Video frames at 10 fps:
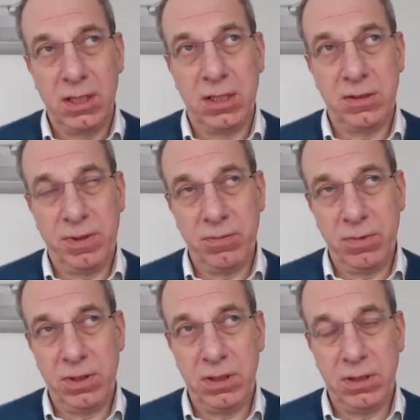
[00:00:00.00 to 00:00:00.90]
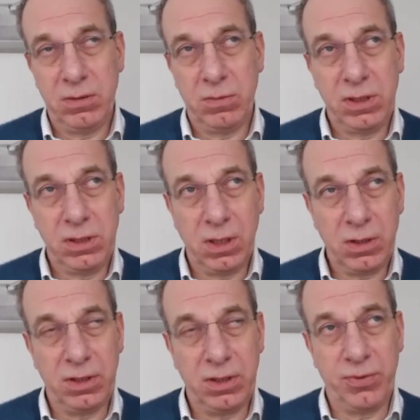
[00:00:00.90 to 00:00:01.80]
has been we
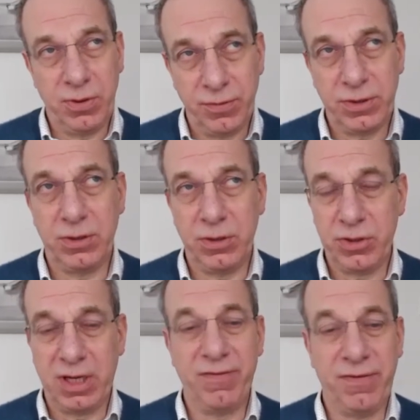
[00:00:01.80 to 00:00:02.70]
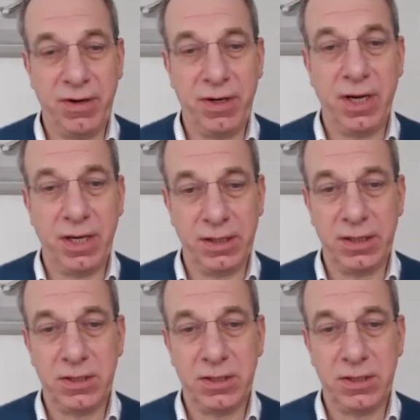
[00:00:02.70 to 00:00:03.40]
got the approval to do the trial very early.